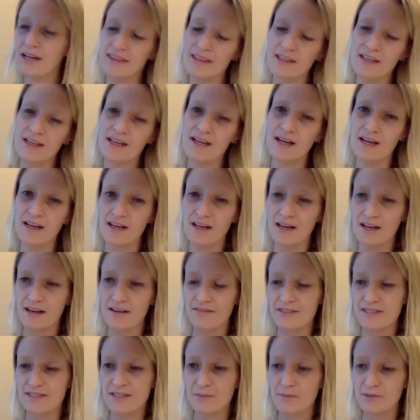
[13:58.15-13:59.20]
I think I have
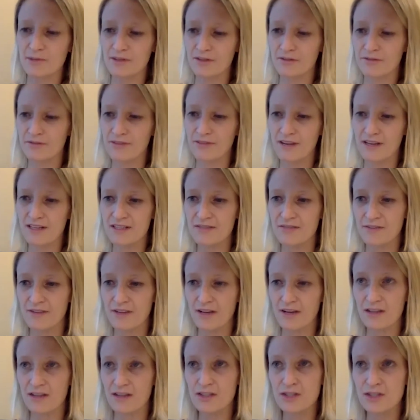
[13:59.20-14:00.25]
a similar philosophy.
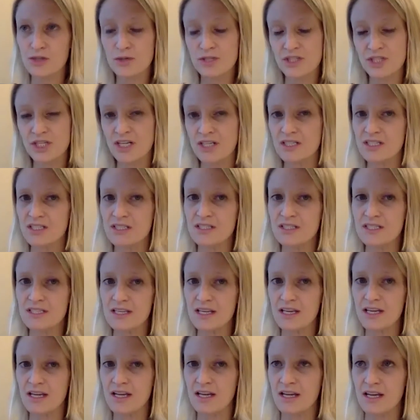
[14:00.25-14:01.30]
I'll do injections
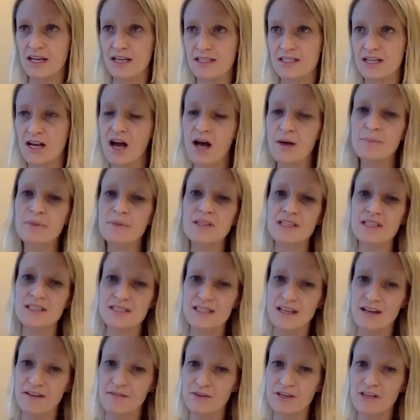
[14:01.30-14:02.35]
as commonly as
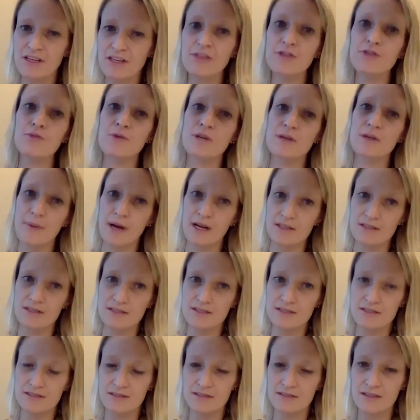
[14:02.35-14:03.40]
every 3
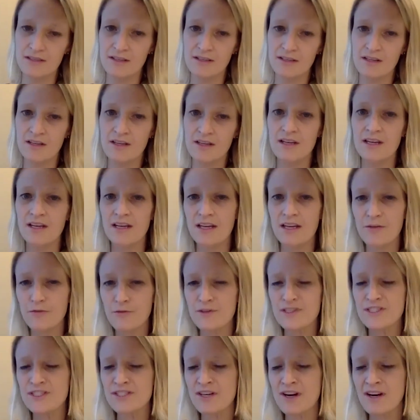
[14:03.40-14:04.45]
months. If
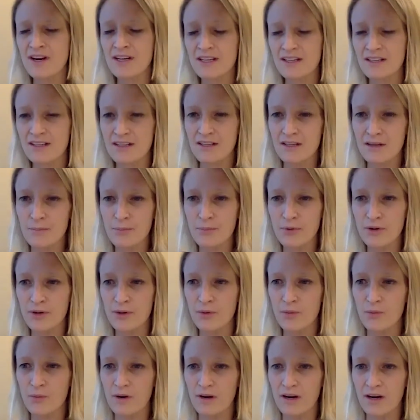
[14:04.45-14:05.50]
we start getting point
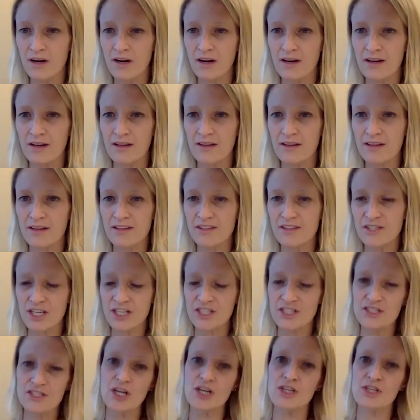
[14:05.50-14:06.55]
where
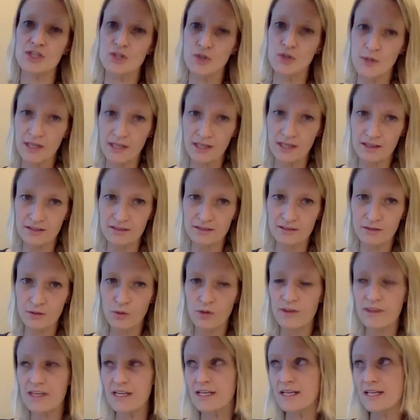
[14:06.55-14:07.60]
injections aren't doing it,
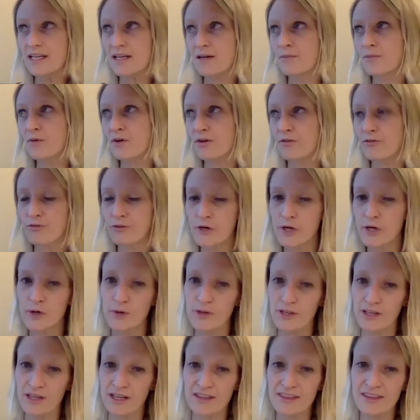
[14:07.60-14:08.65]
or they need them more
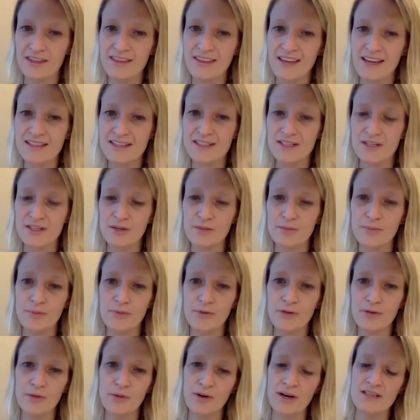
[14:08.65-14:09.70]
frequently, I think that's a good
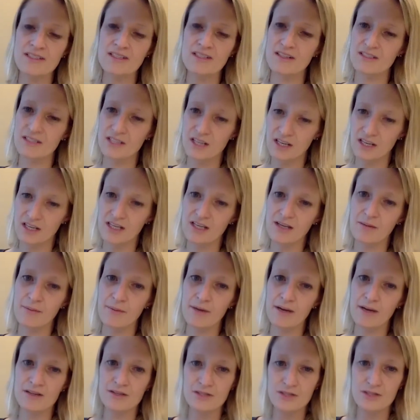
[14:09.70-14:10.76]
point where I start talking
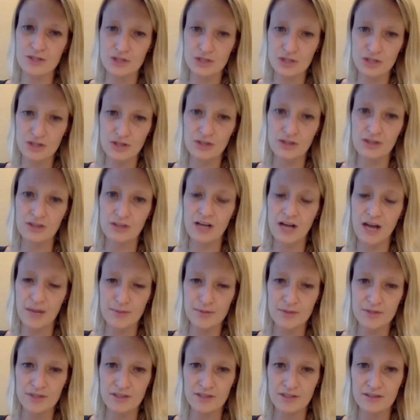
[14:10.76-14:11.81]
about a surgical
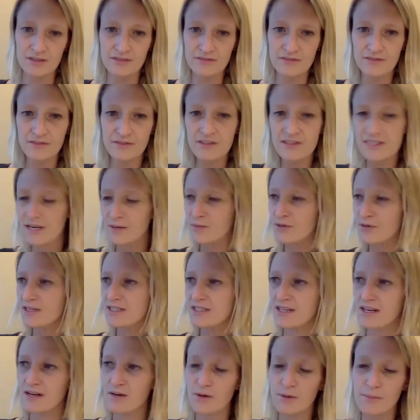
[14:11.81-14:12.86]
option. For the same
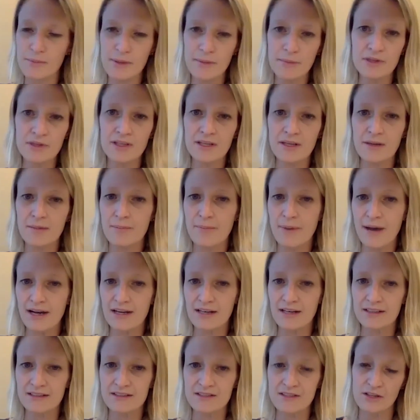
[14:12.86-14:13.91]
reason, I want people to get
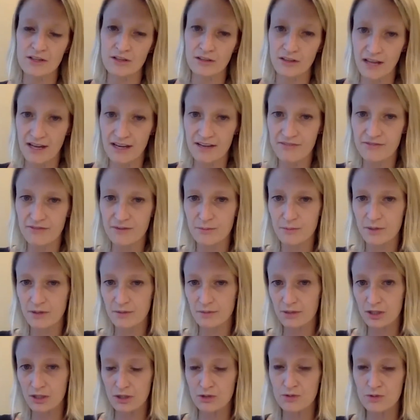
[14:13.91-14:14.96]
back to their life and be able
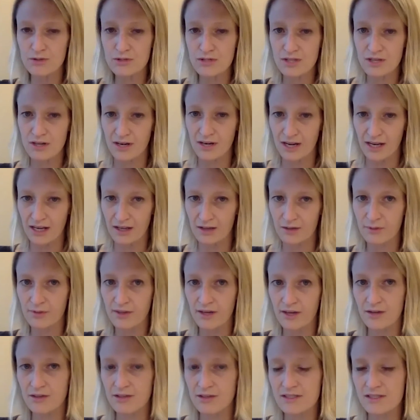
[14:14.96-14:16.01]
to use their hand
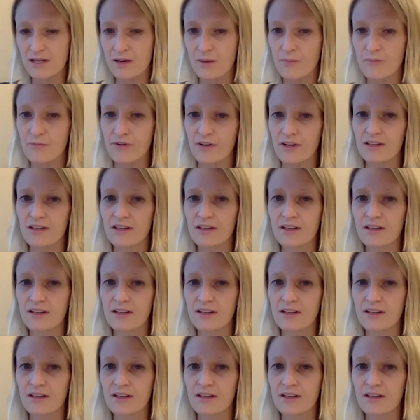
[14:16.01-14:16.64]
without discomfort.